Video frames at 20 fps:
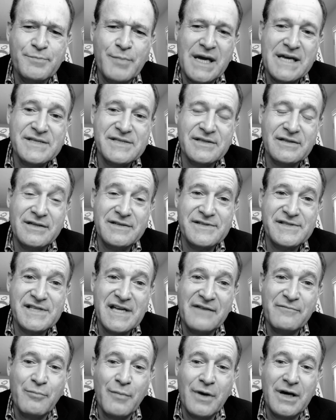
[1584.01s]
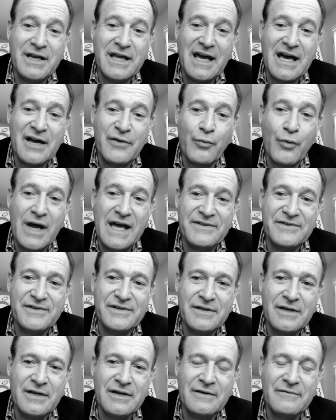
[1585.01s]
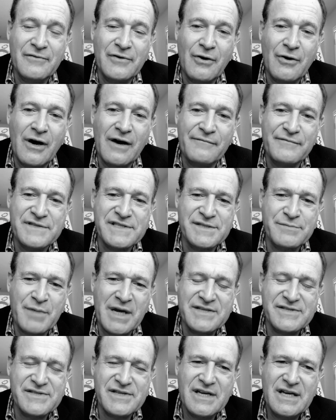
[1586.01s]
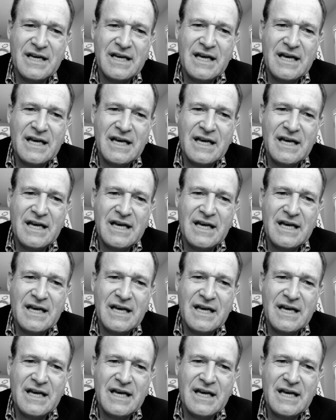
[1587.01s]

basically to save money on rent of an office space.